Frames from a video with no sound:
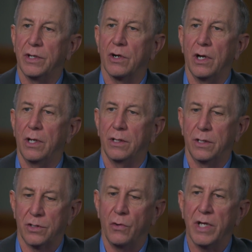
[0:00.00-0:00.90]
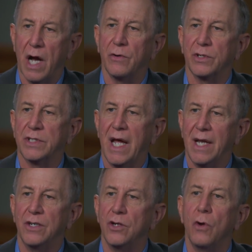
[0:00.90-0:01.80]
that Tony Ahlers
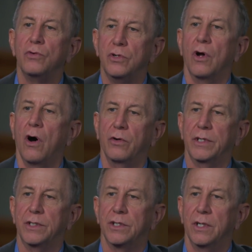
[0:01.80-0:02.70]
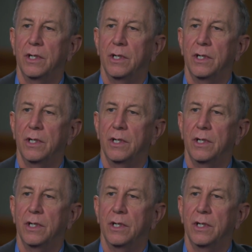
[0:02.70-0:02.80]
had no knowledge